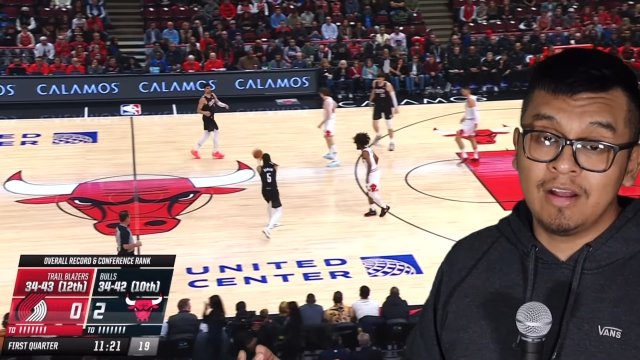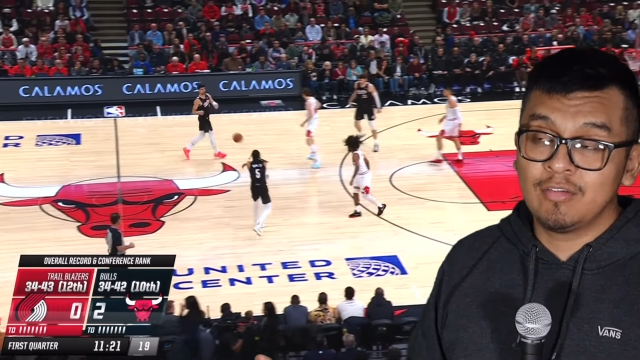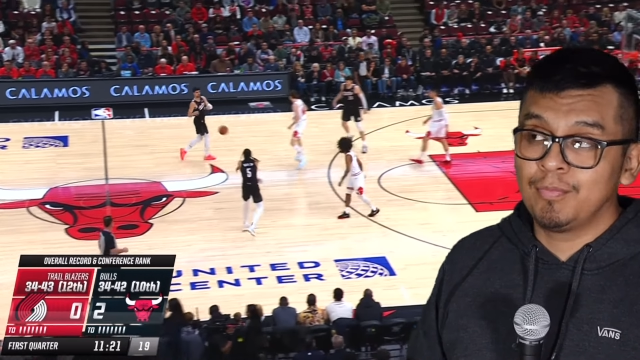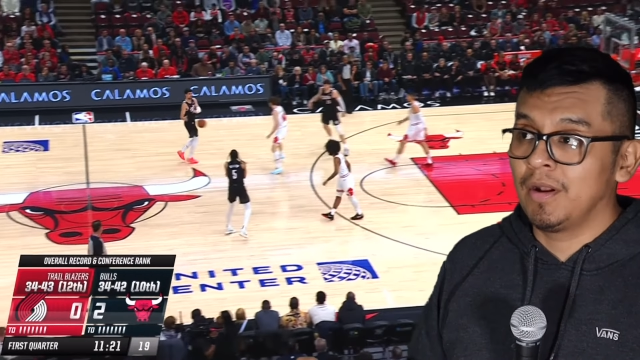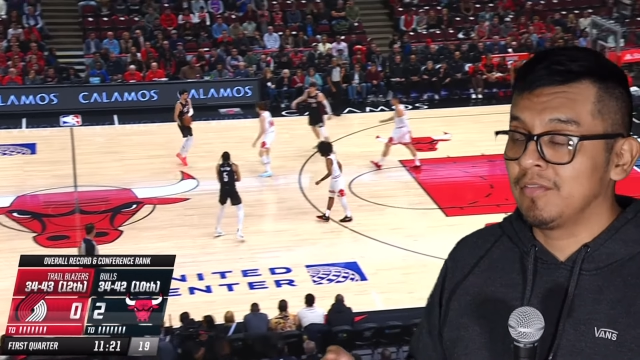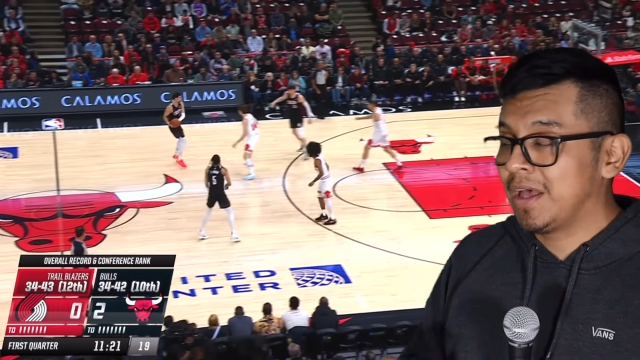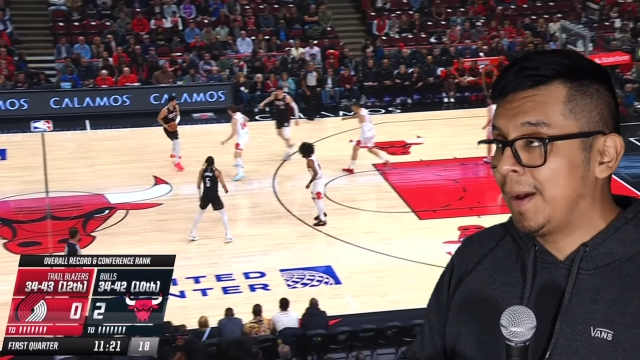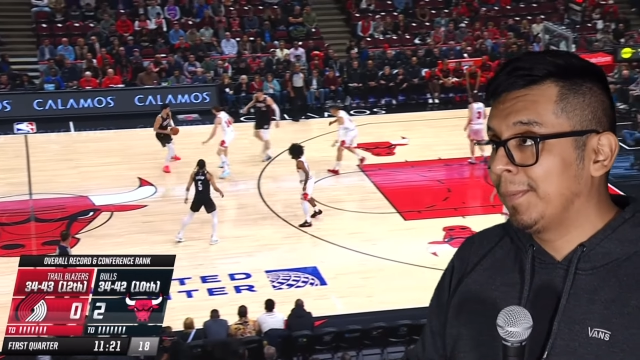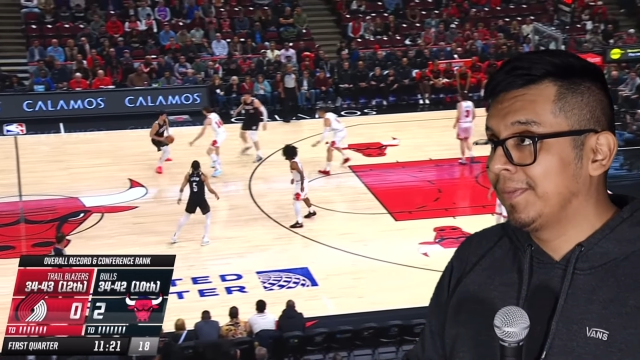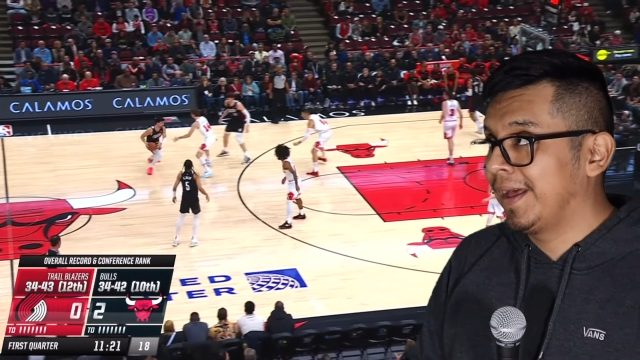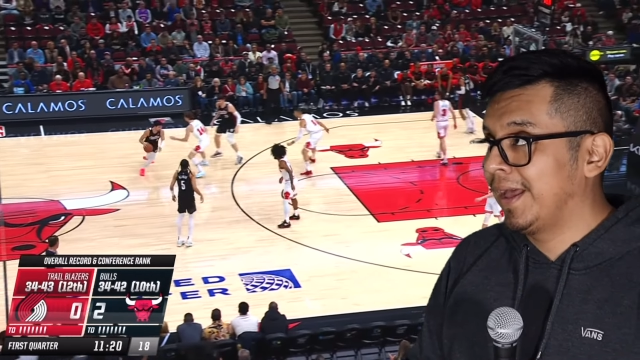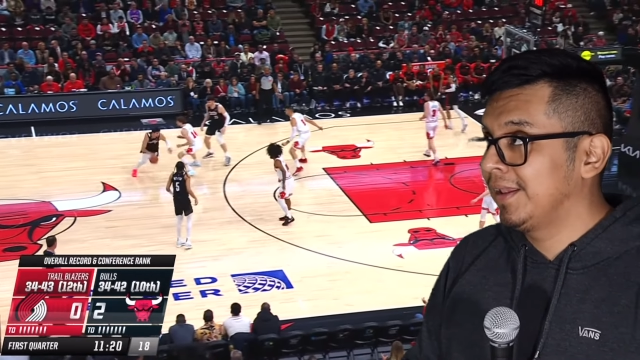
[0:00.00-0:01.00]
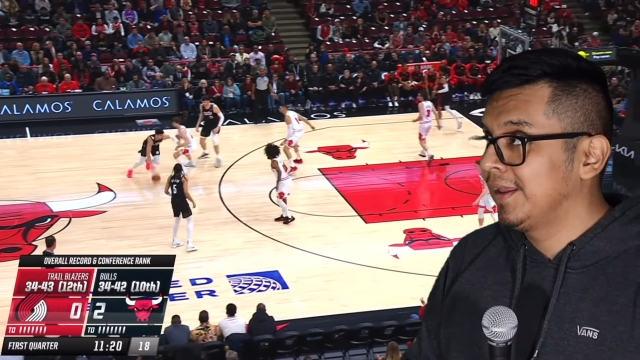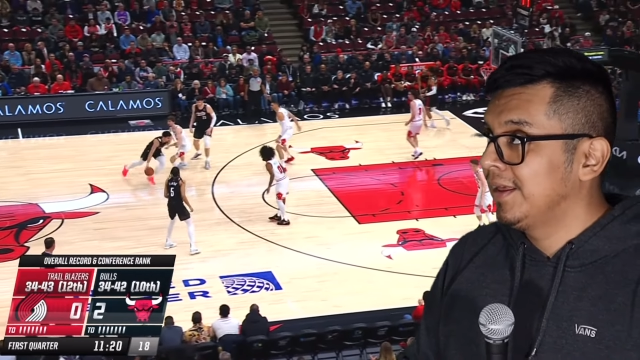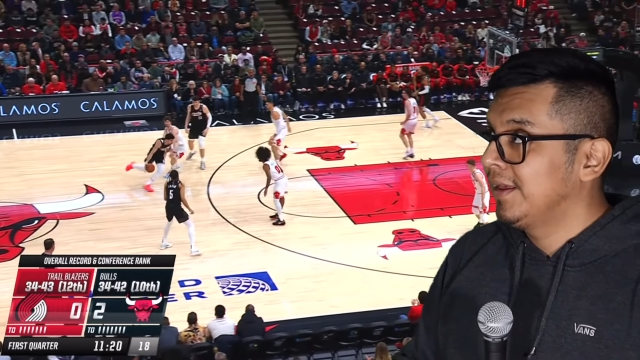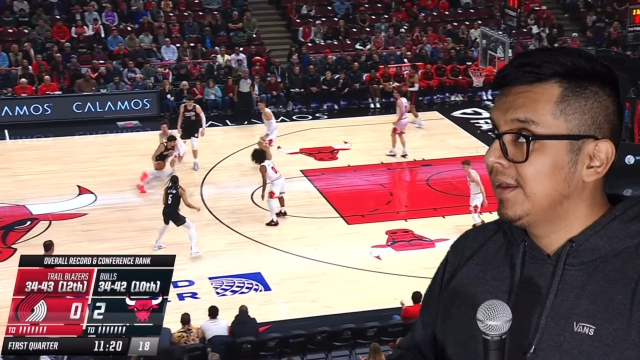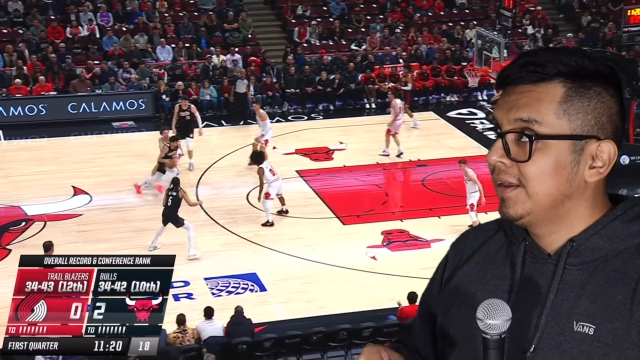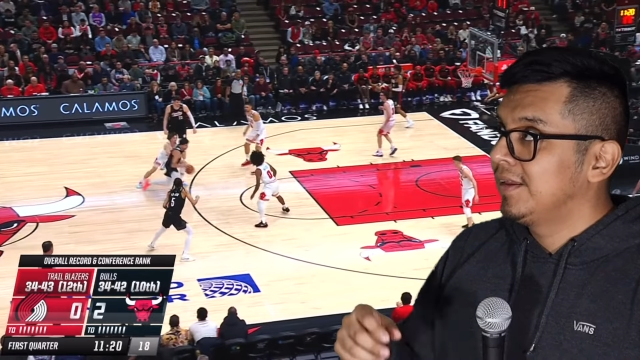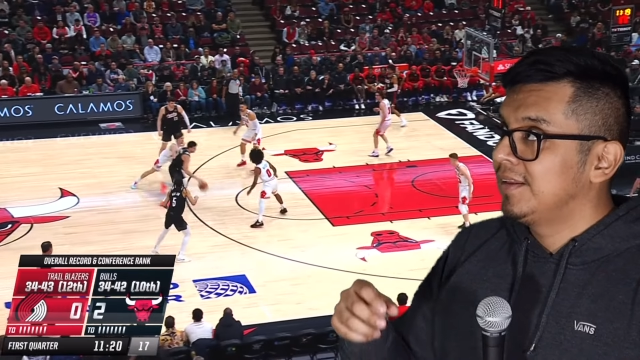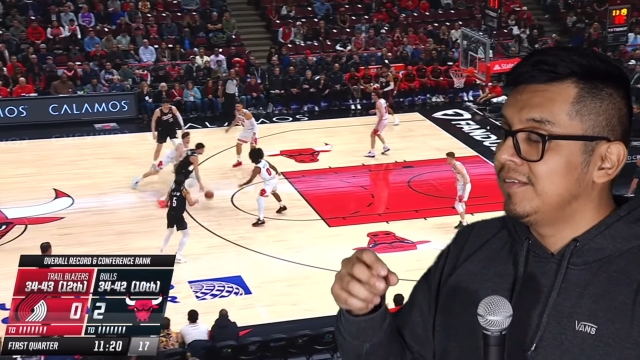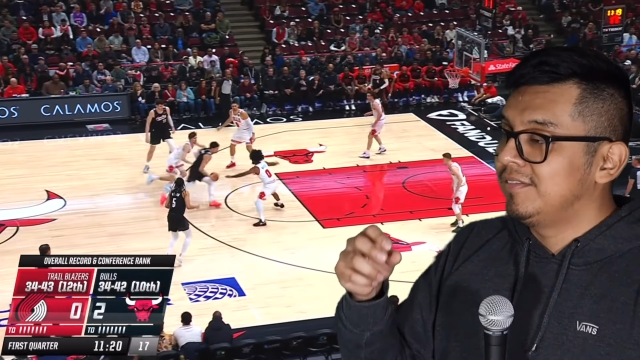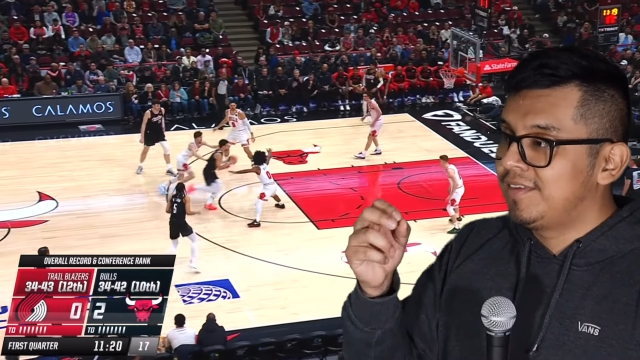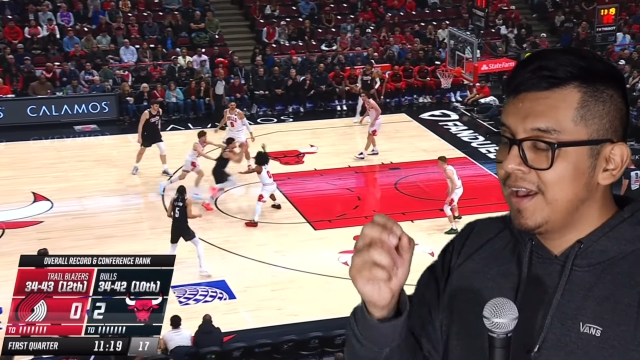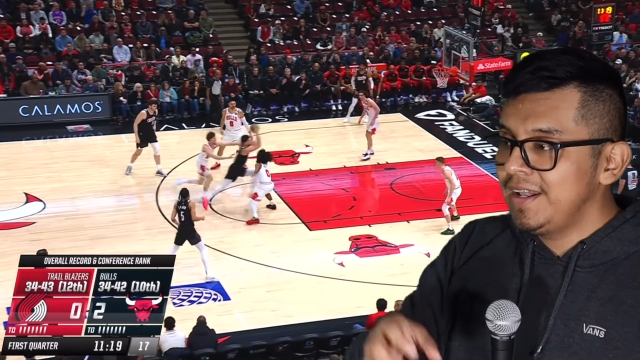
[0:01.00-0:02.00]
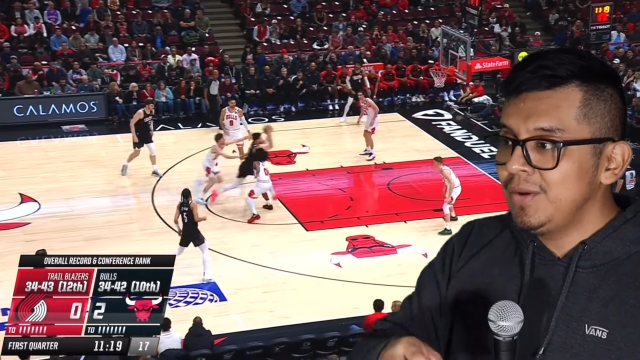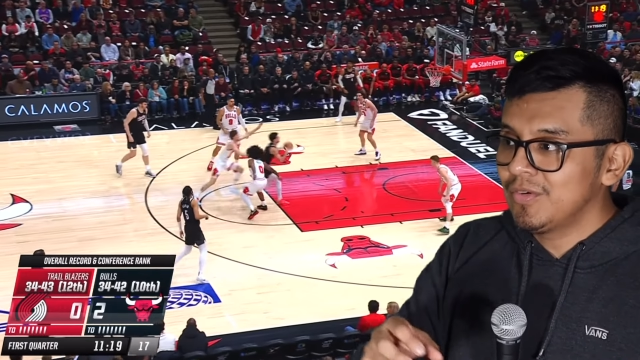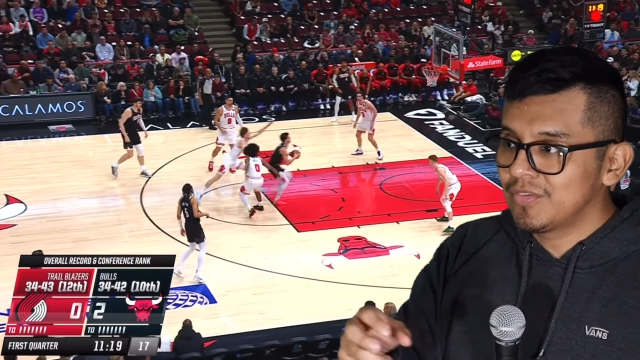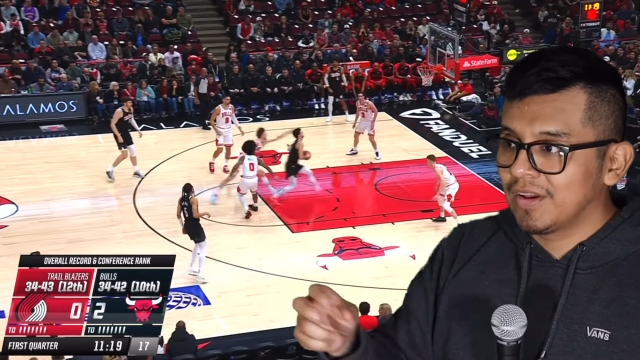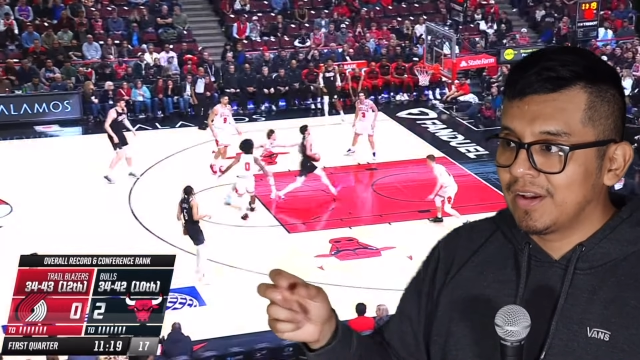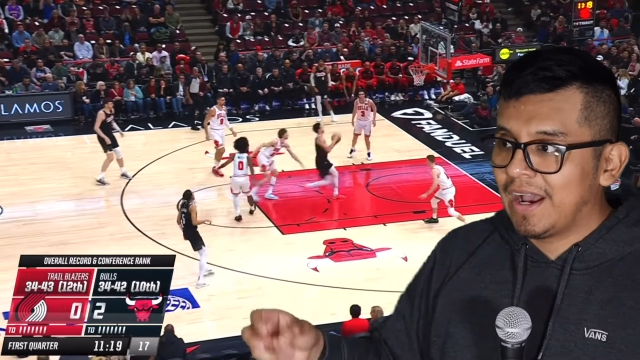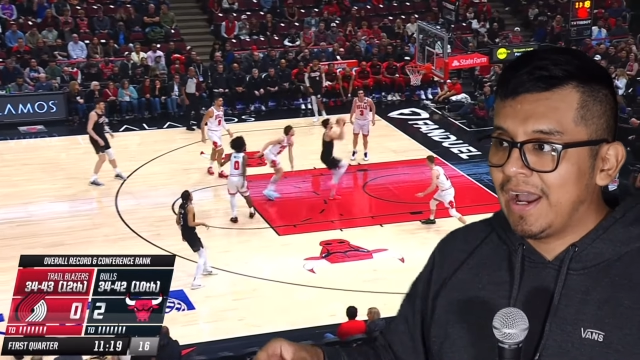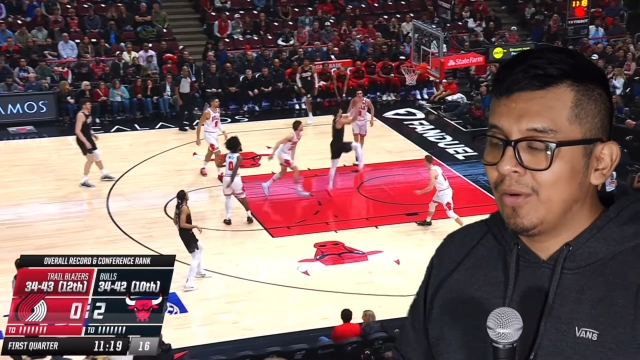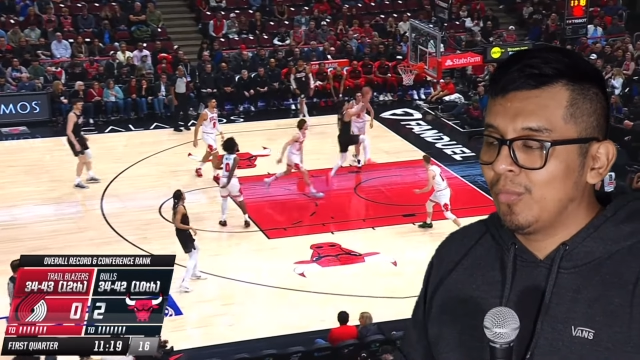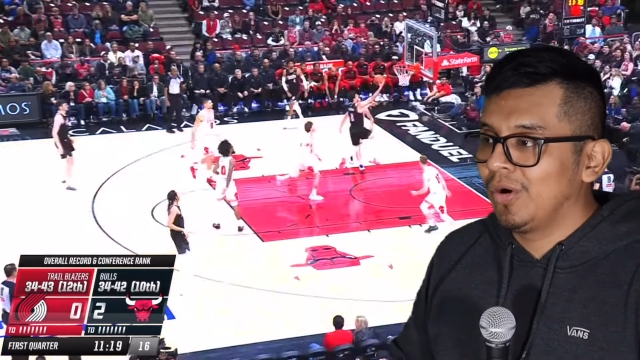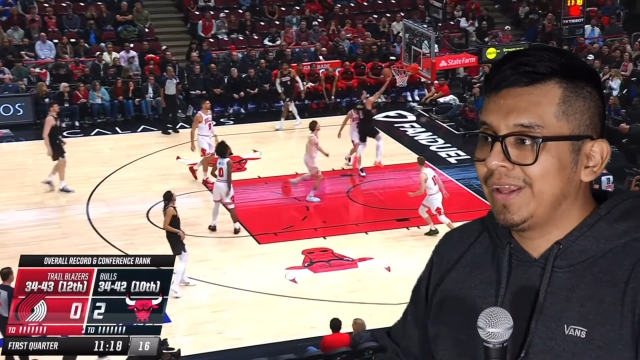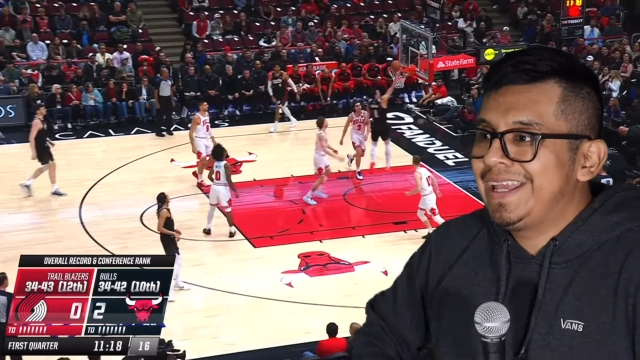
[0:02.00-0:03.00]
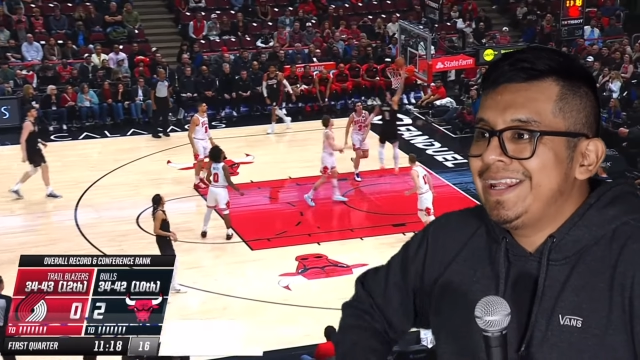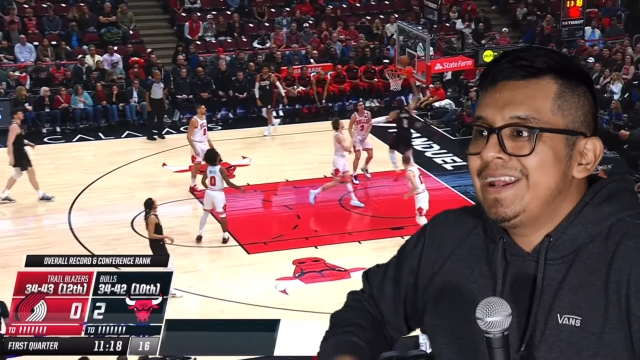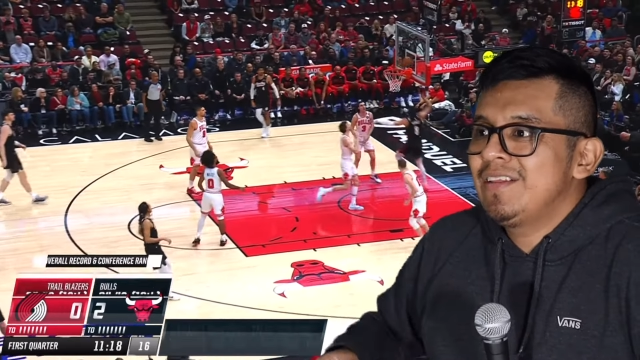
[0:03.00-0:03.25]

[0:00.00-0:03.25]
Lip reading: But on top of that, Deni was a guy where he needed